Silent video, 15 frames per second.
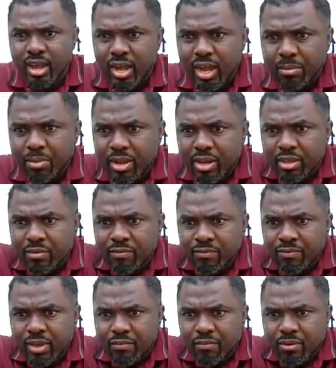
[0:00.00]
I believe
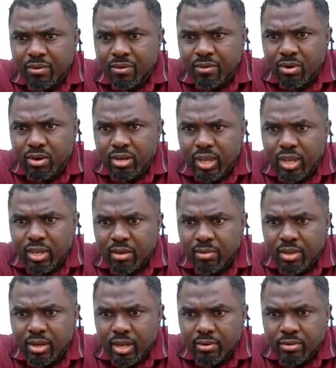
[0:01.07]
everyone can hear me
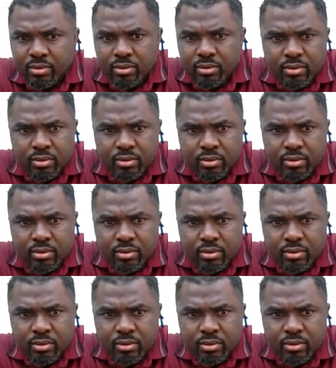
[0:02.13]
now.